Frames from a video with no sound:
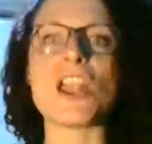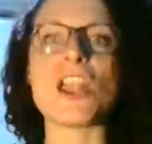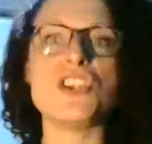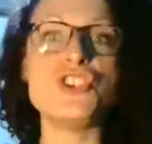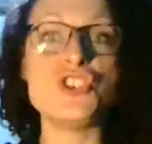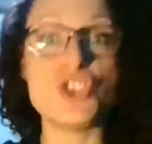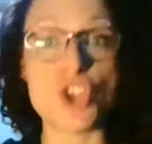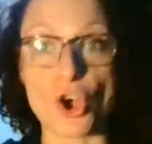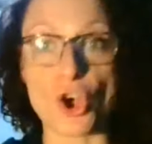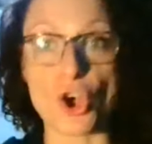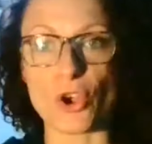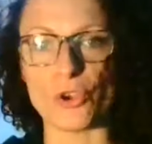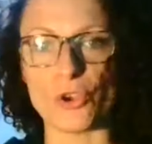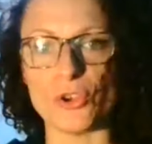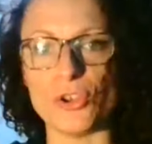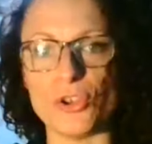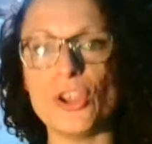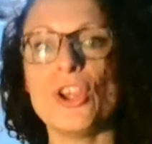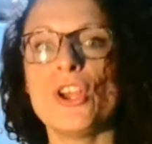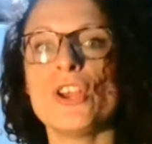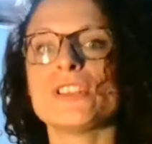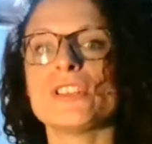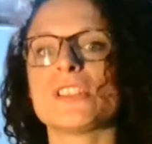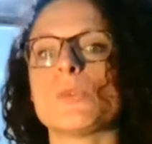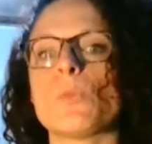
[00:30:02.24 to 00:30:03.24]
unknown.
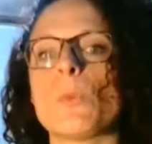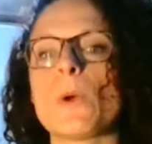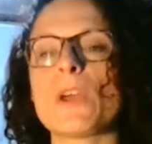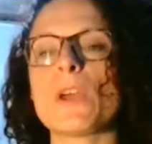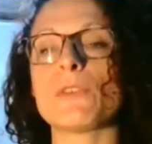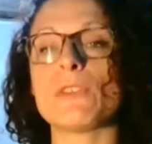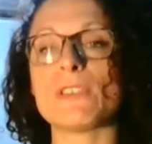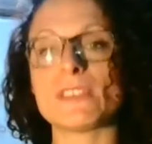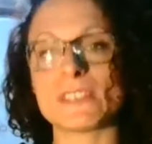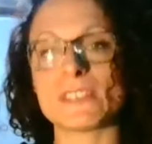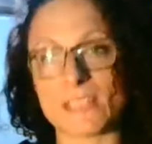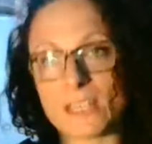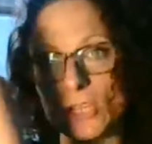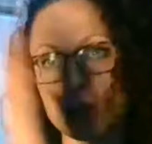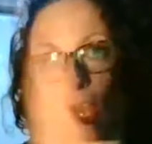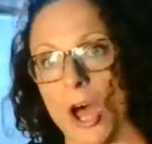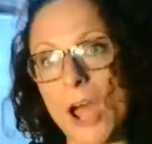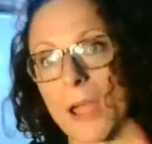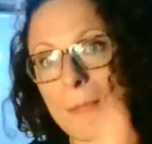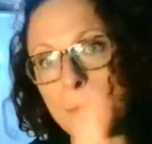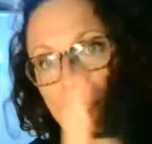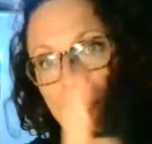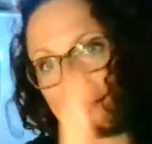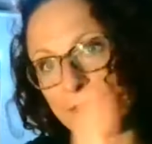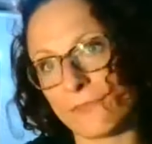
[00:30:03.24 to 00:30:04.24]
So whether it's the
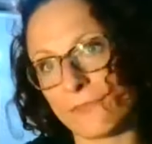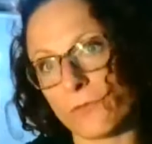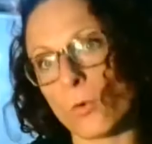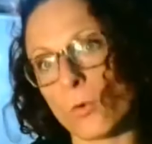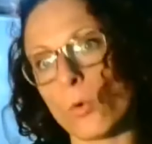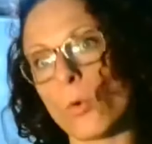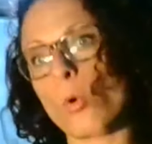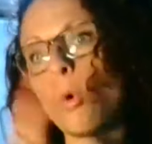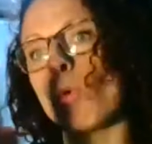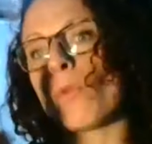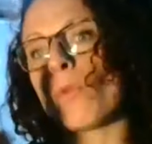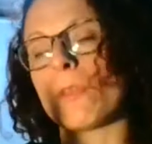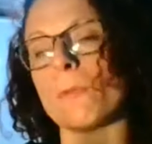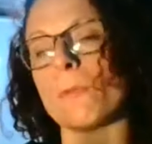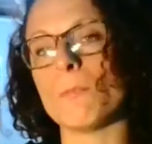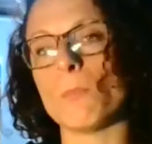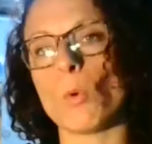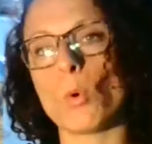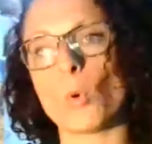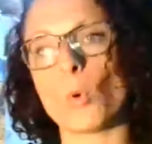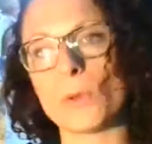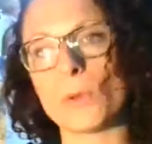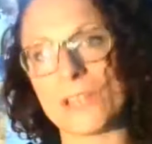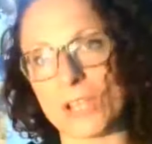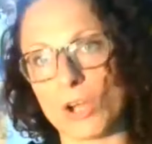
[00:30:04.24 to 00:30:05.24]
night before or the
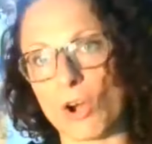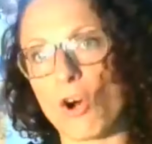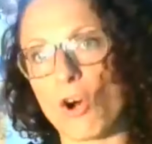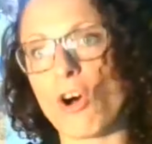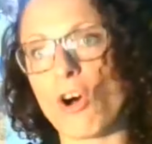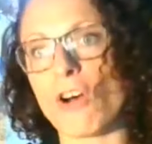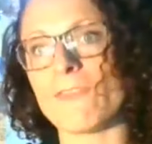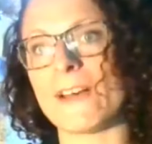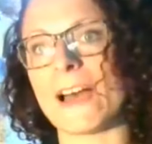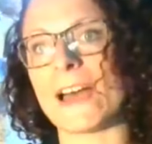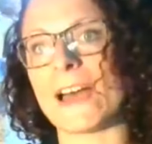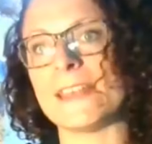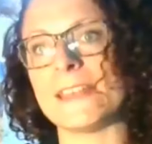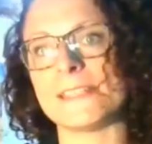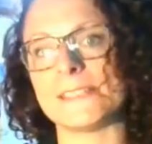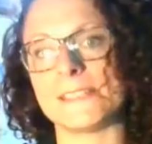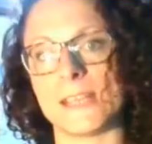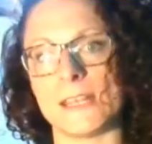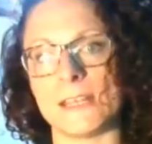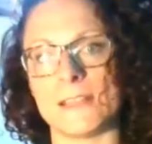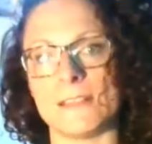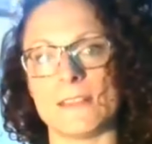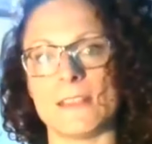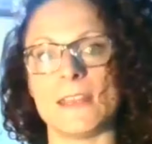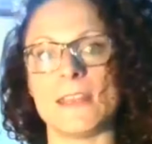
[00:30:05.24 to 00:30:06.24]
morning of,
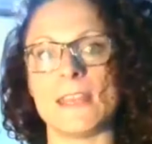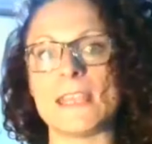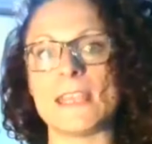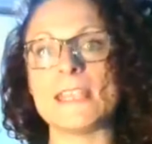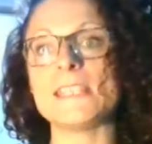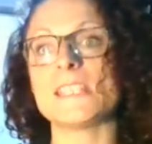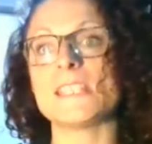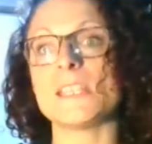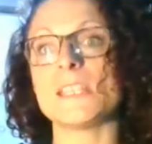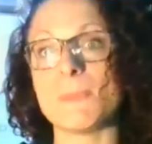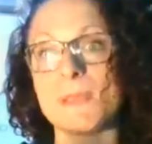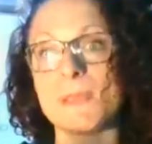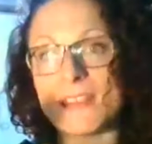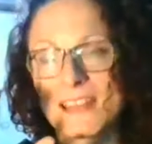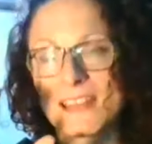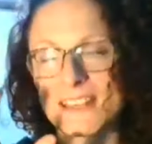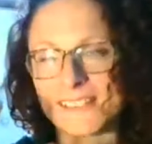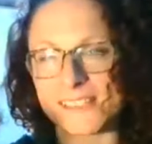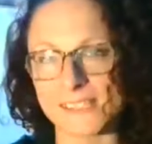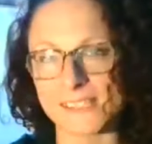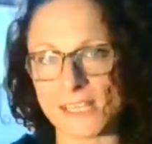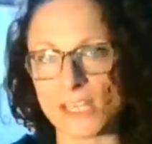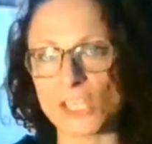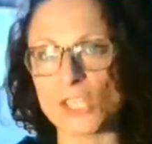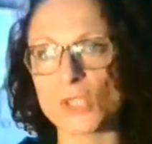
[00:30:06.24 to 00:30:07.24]
understanding there needs to be an
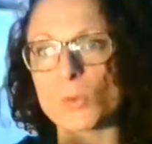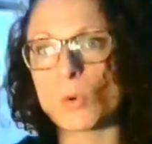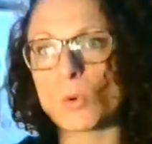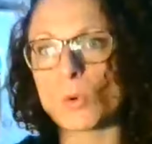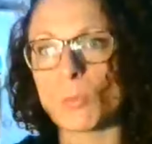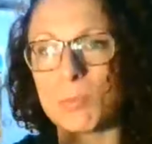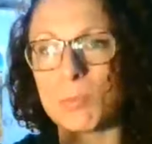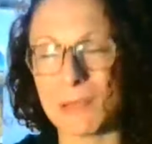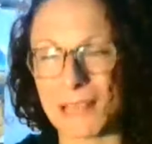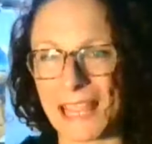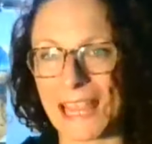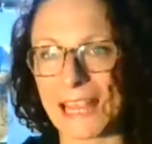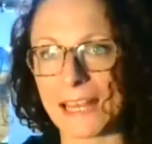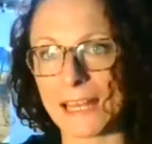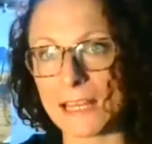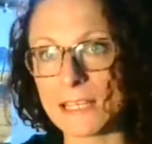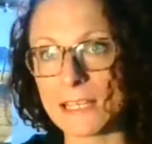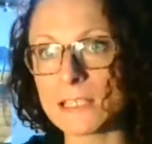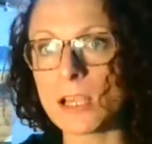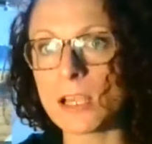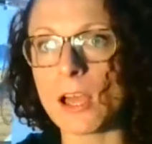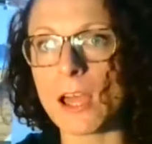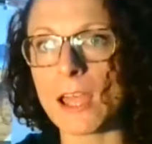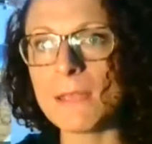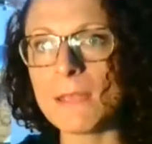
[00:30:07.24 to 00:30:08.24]
essential planning
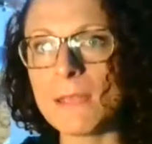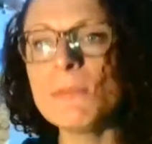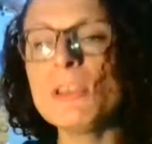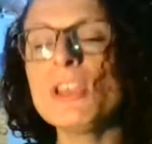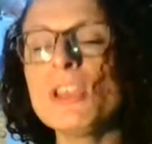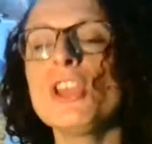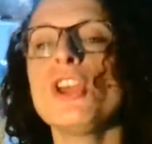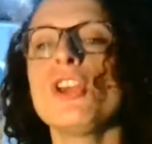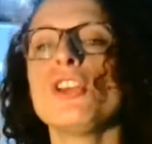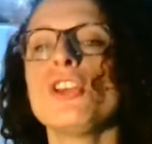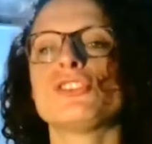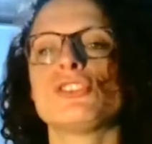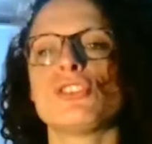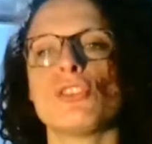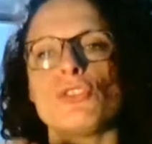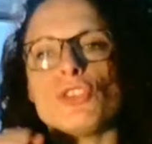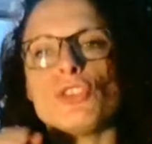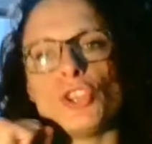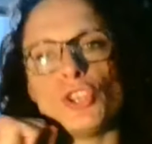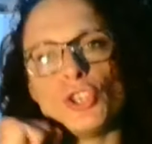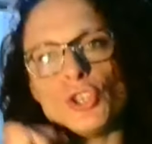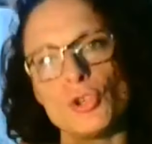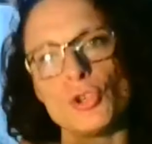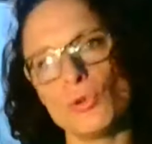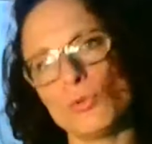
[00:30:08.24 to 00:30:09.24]
time so
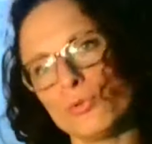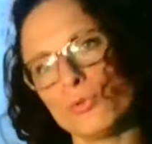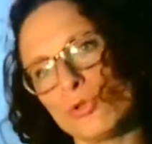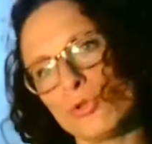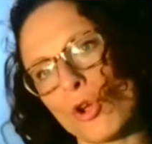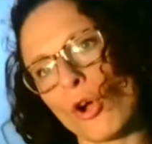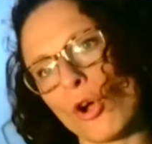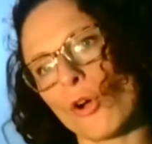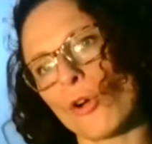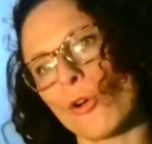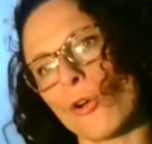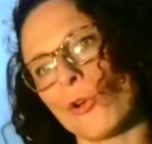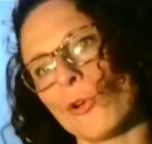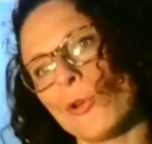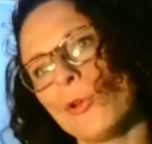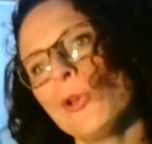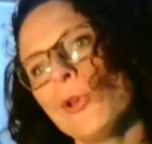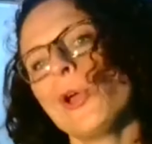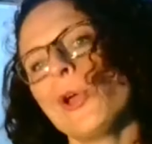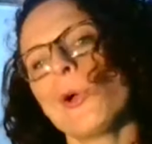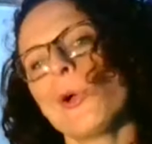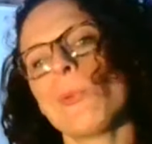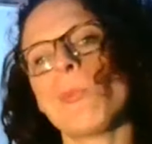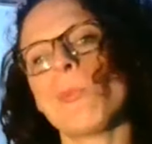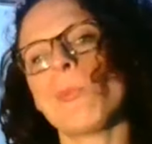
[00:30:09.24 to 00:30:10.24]
that you know
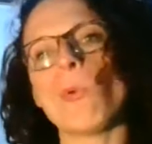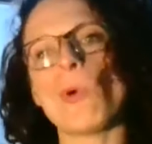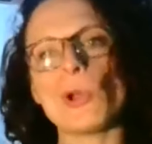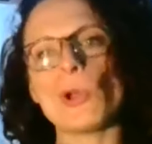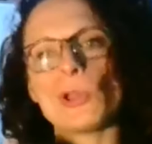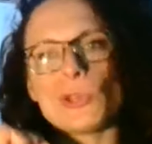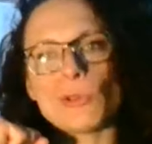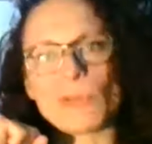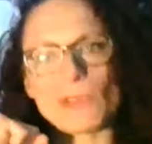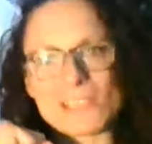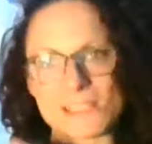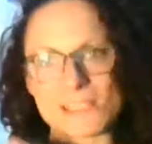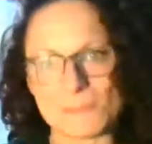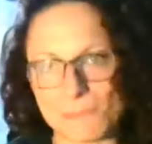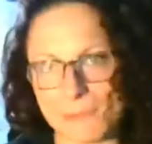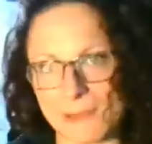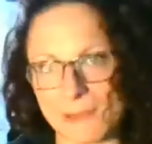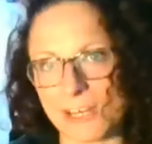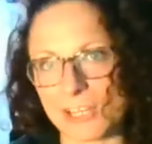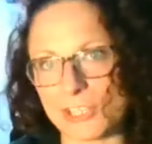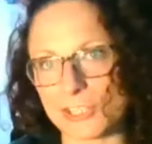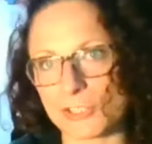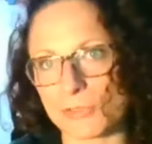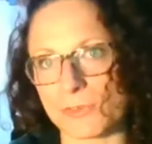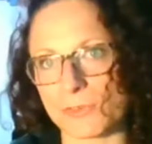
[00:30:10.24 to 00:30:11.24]
what your
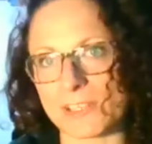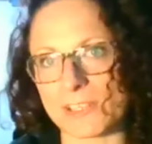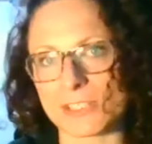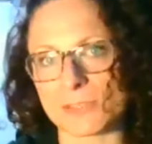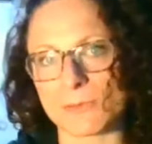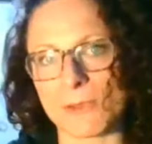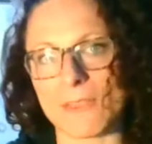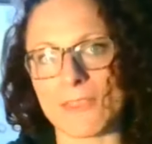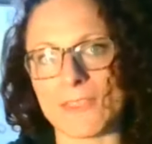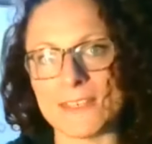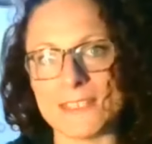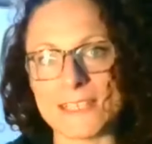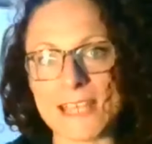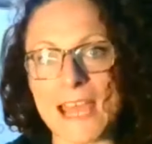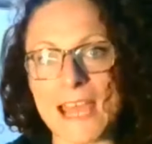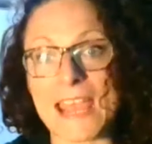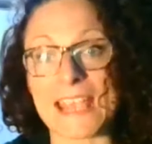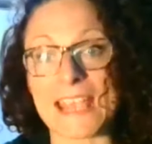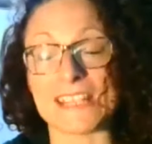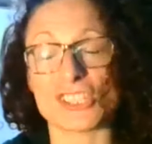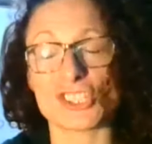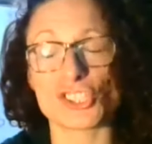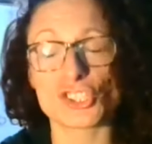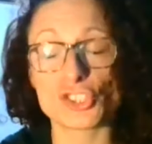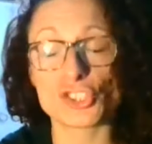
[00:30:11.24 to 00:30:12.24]
expenditure is throughout the day.
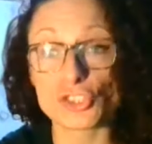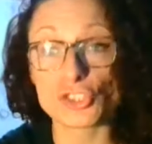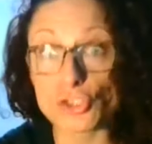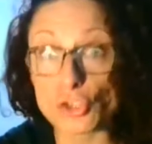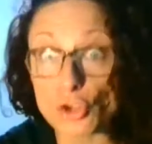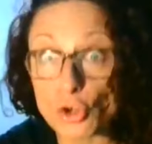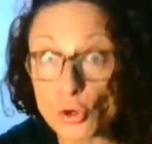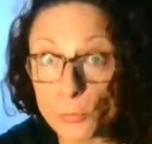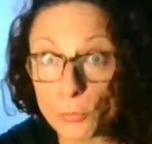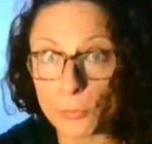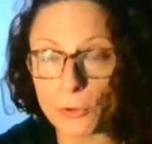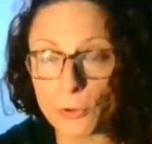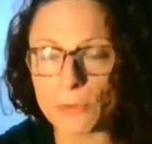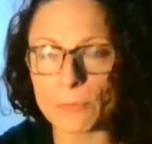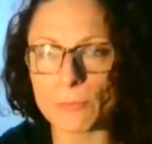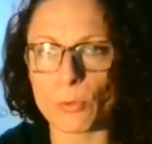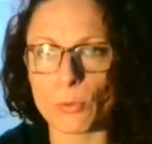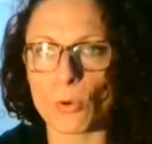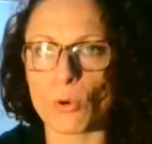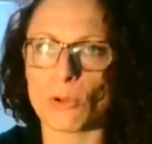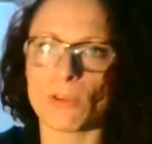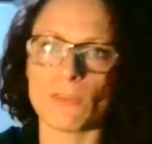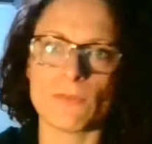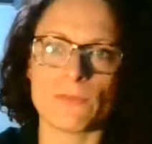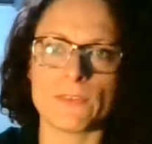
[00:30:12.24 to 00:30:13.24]
It's super
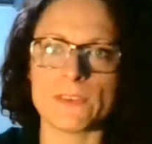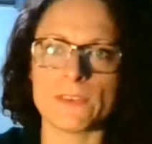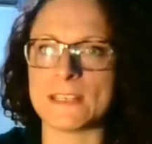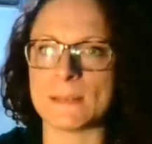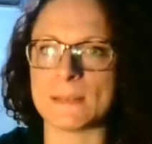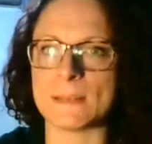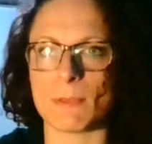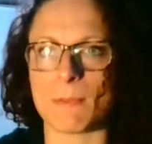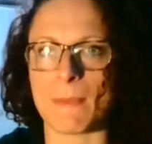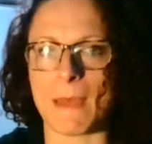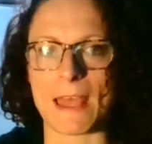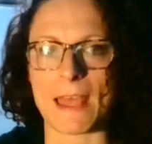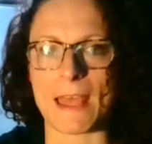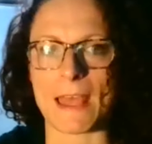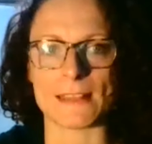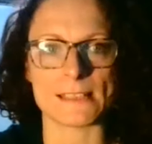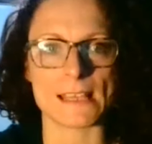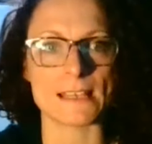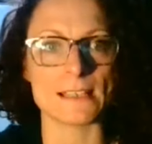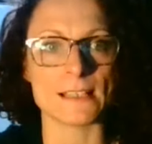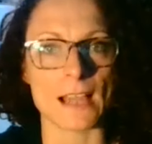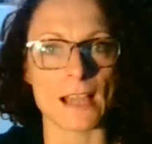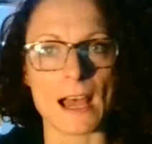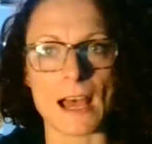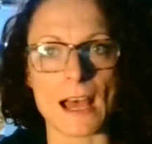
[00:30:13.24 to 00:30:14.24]
important for diplomats
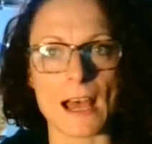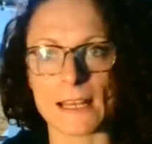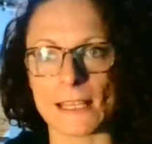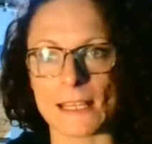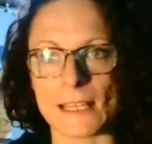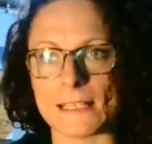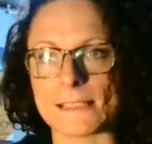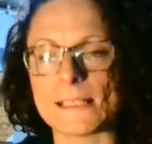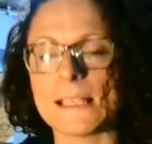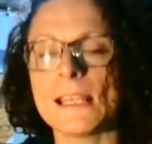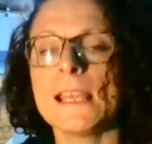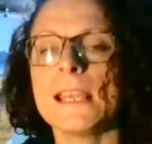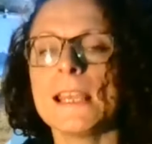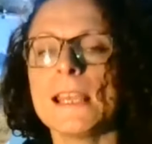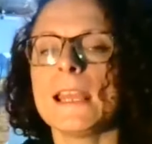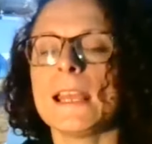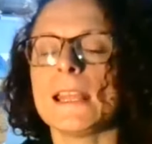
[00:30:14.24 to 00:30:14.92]
and guardians.